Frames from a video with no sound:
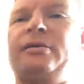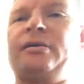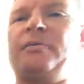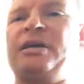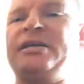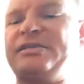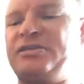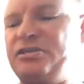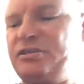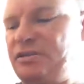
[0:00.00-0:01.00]

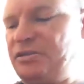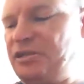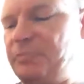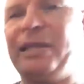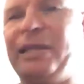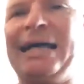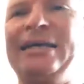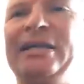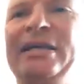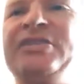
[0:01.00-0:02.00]
the black
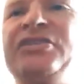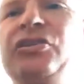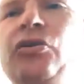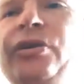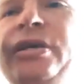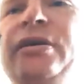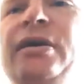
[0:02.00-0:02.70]
in it is denoted